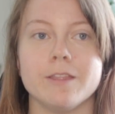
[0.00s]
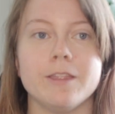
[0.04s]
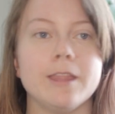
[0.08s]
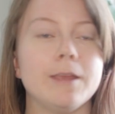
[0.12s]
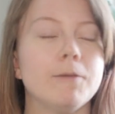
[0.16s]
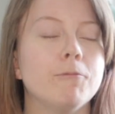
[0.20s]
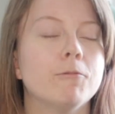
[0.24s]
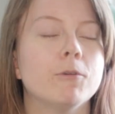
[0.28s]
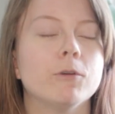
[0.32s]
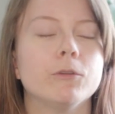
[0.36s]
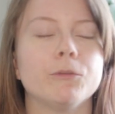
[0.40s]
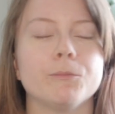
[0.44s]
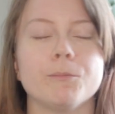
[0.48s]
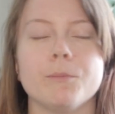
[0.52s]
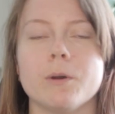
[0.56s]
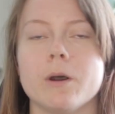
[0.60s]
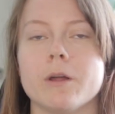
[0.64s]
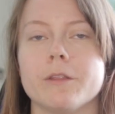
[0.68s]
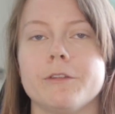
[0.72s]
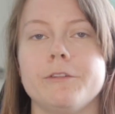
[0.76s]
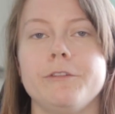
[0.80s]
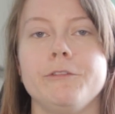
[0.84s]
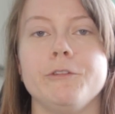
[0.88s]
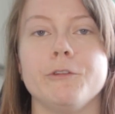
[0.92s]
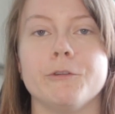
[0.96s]
They won't
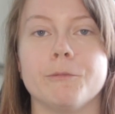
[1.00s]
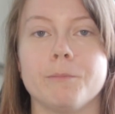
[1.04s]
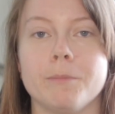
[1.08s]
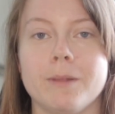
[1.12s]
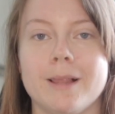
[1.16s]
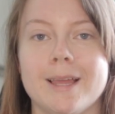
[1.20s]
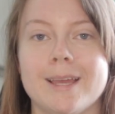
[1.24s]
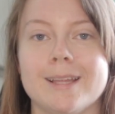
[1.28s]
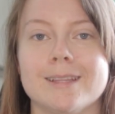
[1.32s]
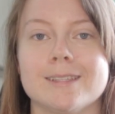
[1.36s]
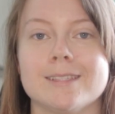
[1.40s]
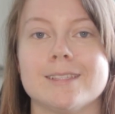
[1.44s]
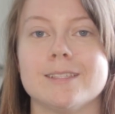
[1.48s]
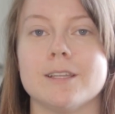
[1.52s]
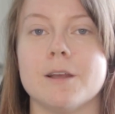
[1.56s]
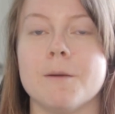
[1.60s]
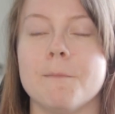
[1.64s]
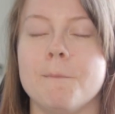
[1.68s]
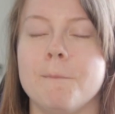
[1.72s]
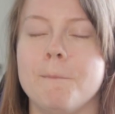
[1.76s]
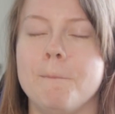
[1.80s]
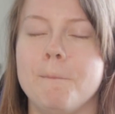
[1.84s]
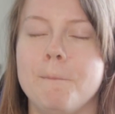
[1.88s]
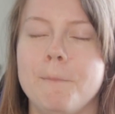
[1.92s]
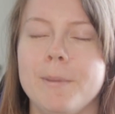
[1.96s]
bother your plants a
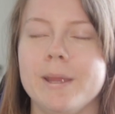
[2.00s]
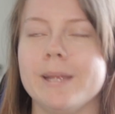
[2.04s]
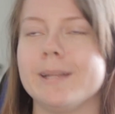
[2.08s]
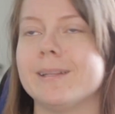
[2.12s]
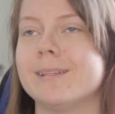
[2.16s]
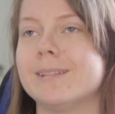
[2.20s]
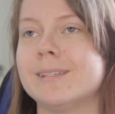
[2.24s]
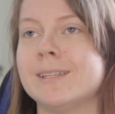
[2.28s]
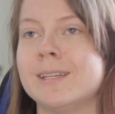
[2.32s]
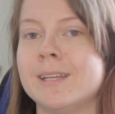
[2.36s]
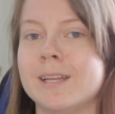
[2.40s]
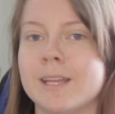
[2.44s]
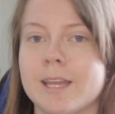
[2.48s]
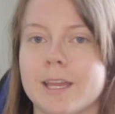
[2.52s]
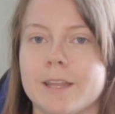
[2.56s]
bit,